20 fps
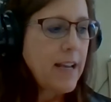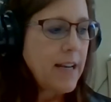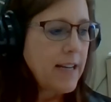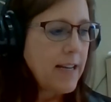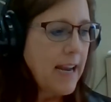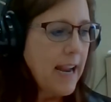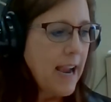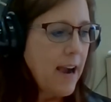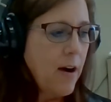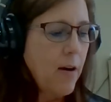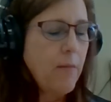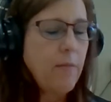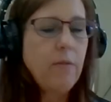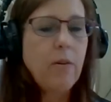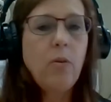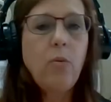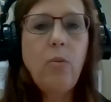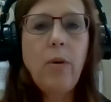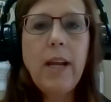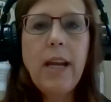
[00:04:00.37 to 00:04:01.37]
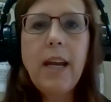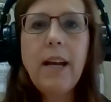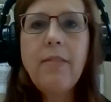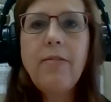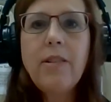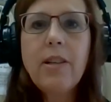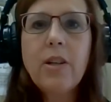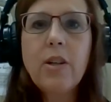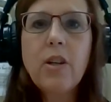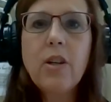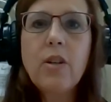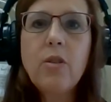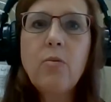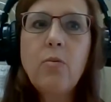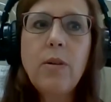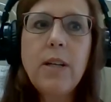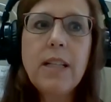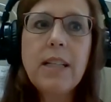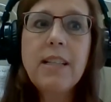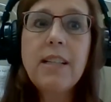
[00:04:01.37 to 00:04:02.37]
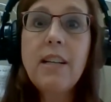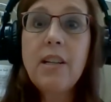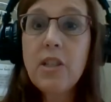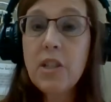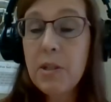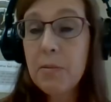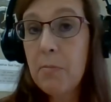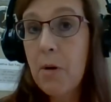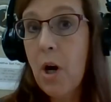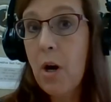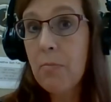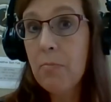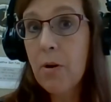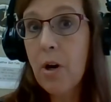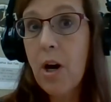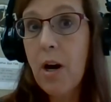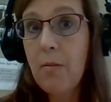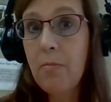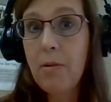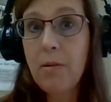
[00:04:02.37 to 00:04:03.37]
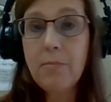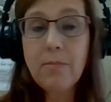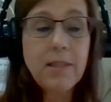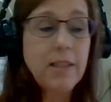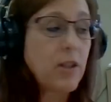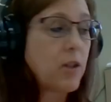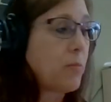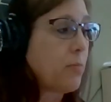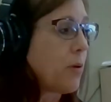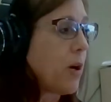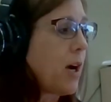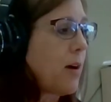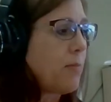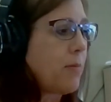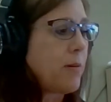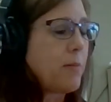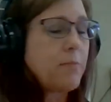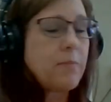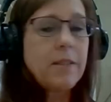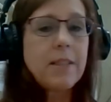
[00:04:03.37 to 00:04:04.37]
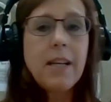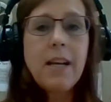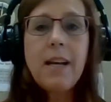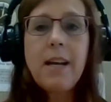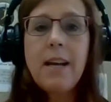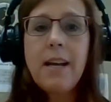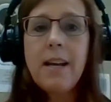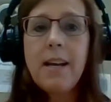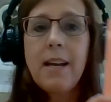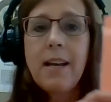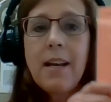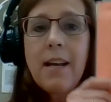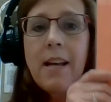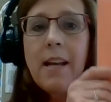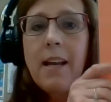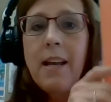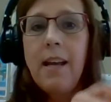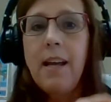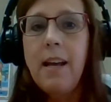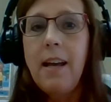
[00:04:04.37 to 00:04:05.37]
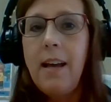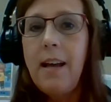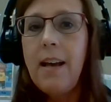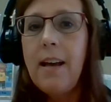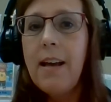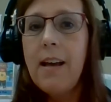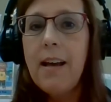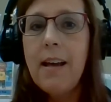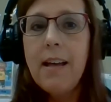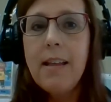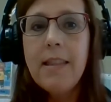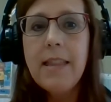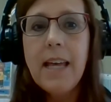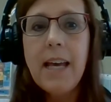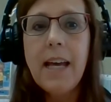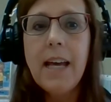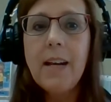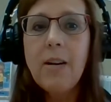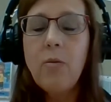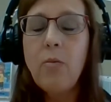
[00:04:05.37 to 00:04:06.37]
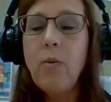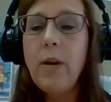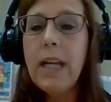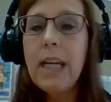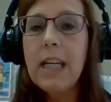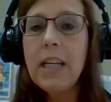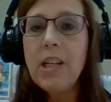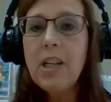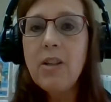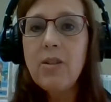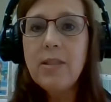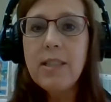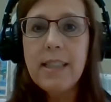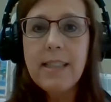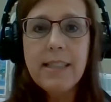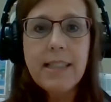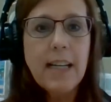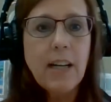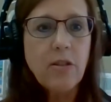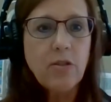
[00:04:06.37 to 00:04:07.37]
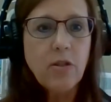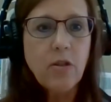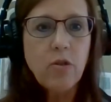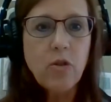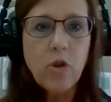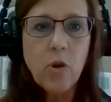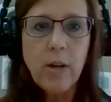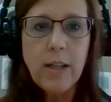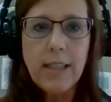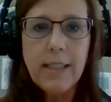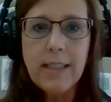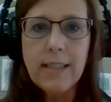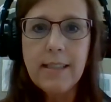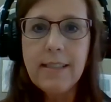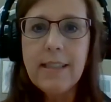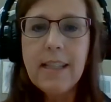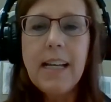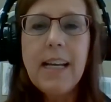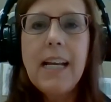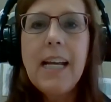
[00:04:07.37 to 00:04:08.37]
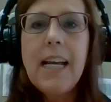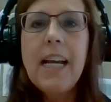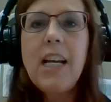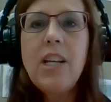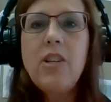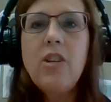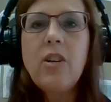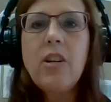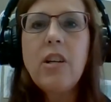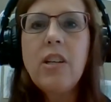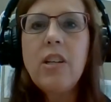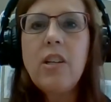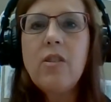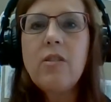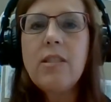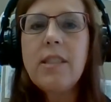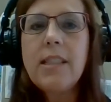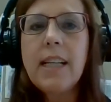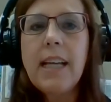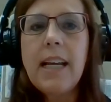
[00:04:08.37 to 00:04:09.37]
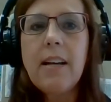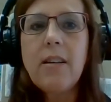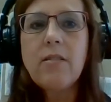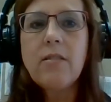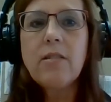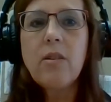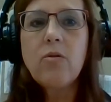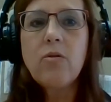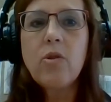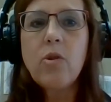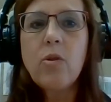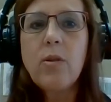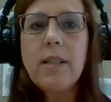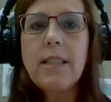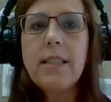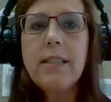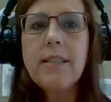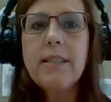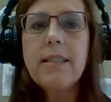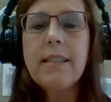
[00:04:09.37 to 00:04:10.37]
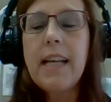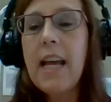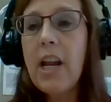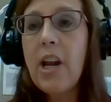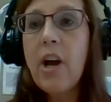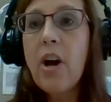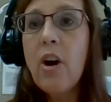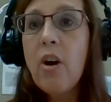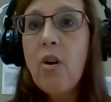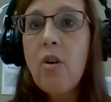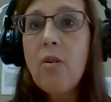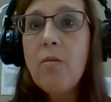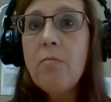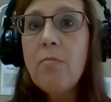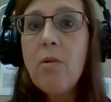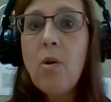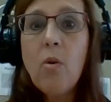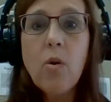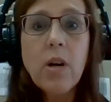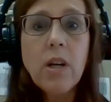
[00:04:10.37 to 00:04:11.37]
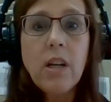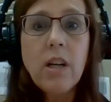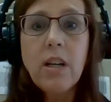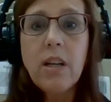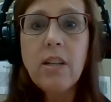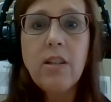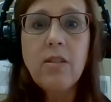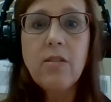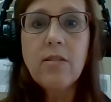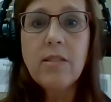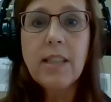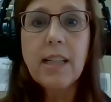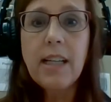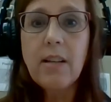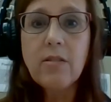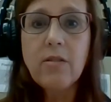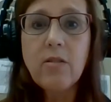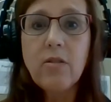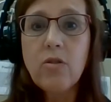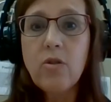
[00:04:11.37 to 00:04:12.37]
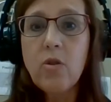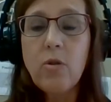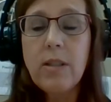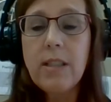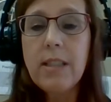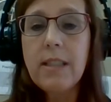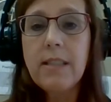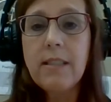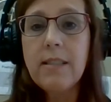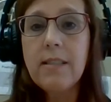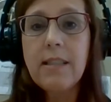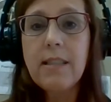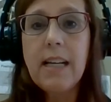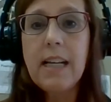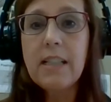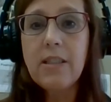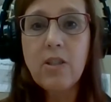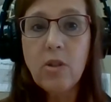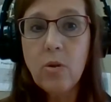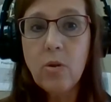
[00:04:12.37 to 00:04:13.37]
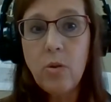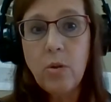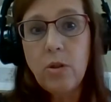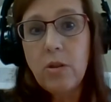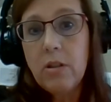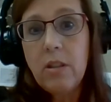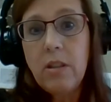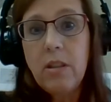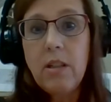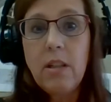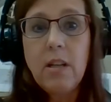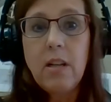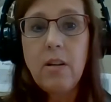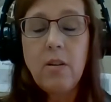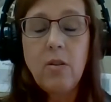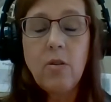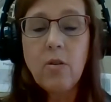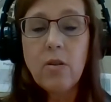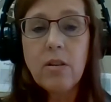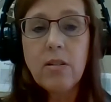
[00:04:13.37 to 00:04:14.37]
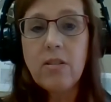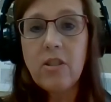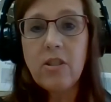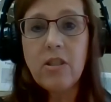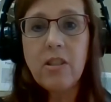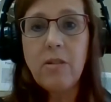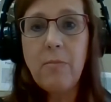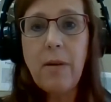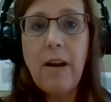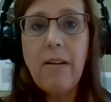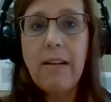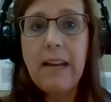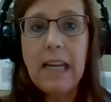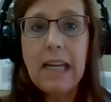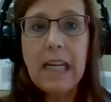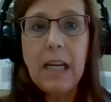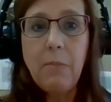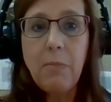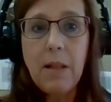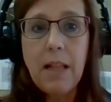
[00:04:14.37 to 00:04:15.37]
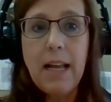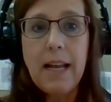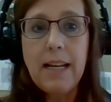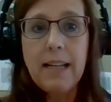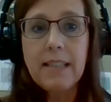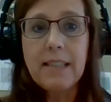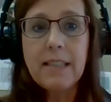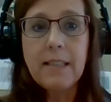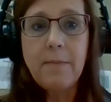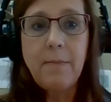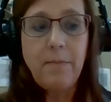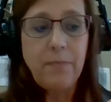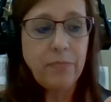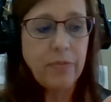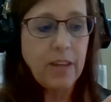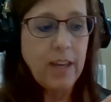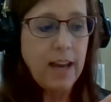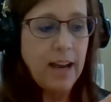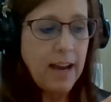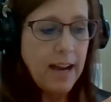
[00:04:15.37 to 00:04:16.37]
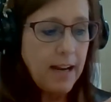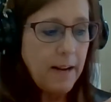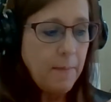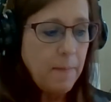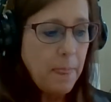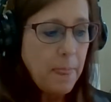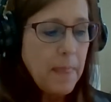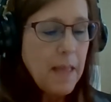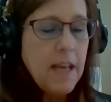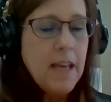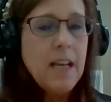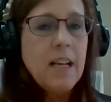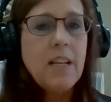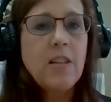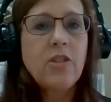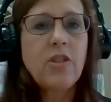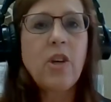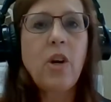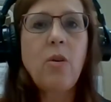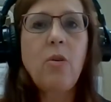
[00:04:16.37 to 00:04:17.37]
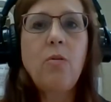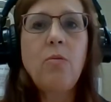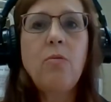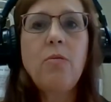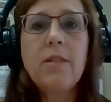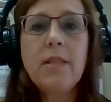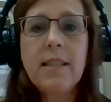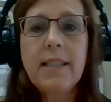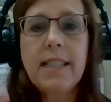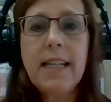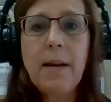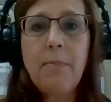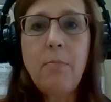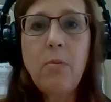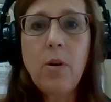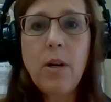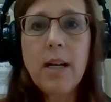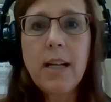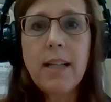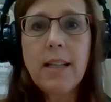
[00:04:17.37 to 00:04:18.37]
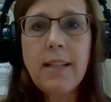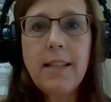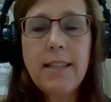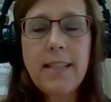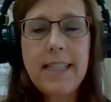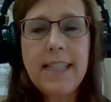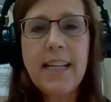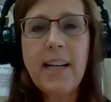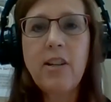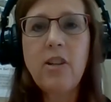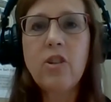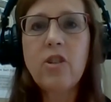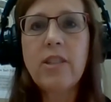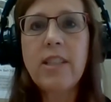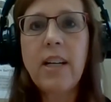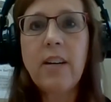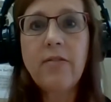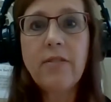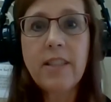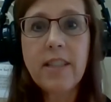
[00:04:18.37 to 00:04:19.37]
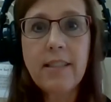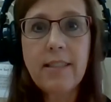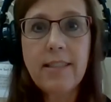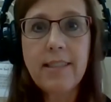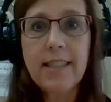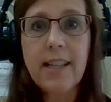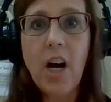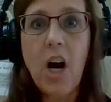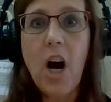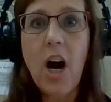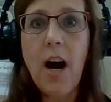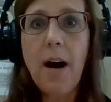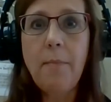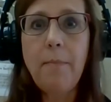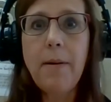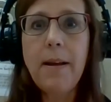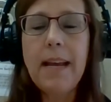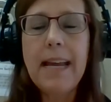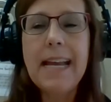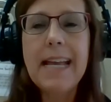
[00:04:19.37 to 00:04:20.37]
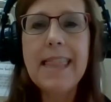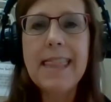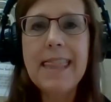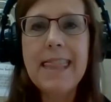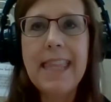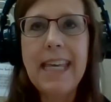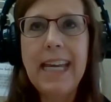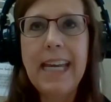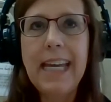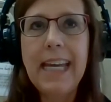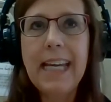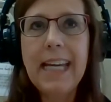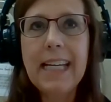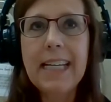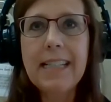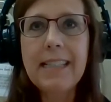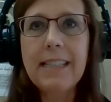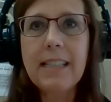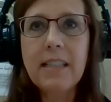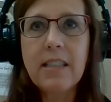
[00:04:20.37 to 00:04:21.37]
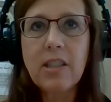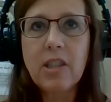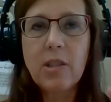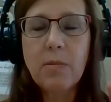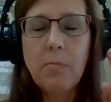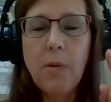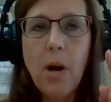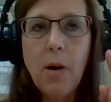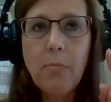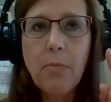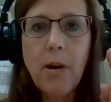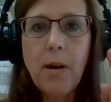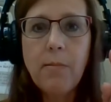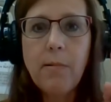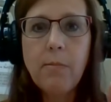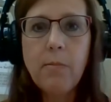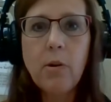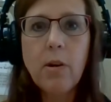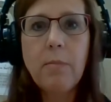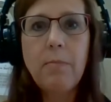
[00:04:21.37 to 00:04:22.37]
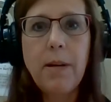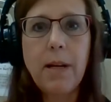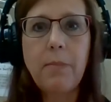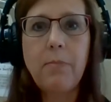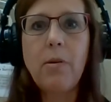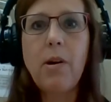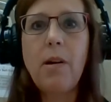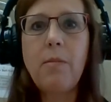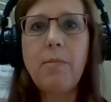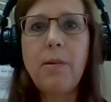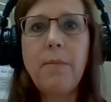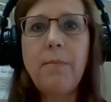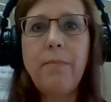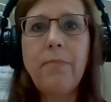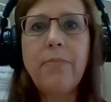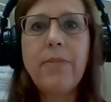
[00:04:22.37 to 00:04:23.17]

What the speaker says: Now, we have learned with small problems, little problems, that we can use these Kelso choices. And you can use the Kelso choices at home, or you can use the Kelso choices at school, or just about any place. Okay? So, step one, tell yourself to stop and think, is this a small problem or a big problem?